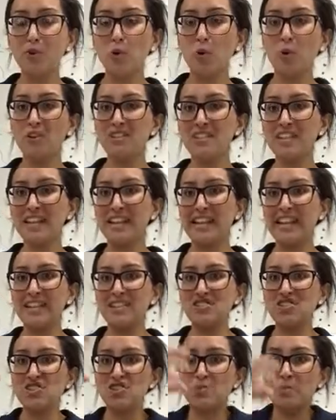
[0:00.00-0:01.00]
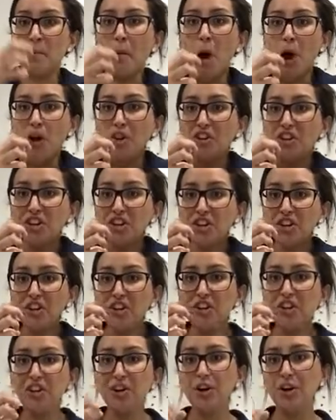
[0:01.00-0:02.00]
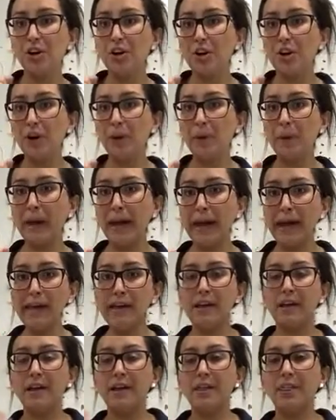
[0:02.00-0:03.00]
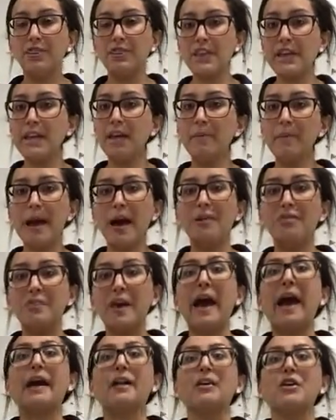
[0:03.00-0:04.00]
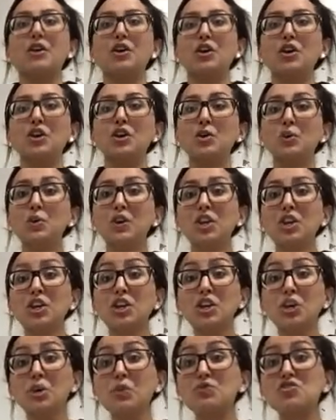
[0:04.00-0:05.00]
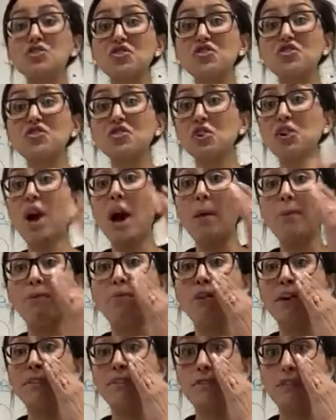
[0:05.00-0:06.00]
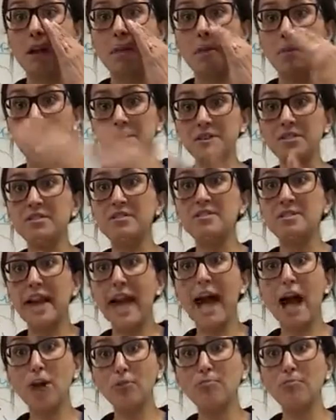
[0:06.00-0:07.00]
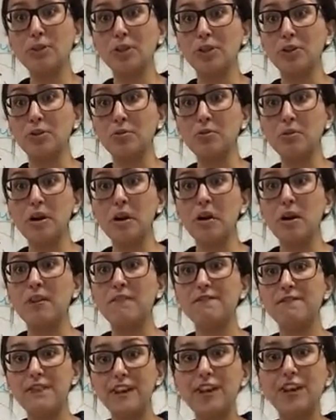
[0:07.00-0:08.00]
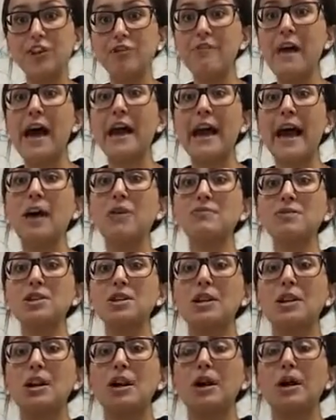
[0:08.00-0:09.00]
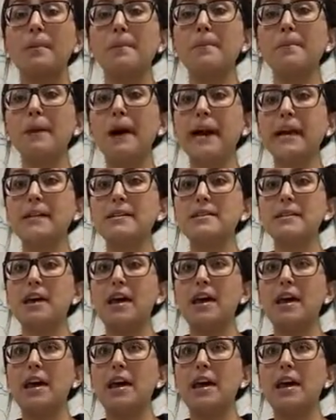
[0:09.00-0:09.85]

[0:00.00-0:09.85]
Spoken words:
or did it get smaller? Okay, think about that. You can use your circumference numbers to help you figure that out, but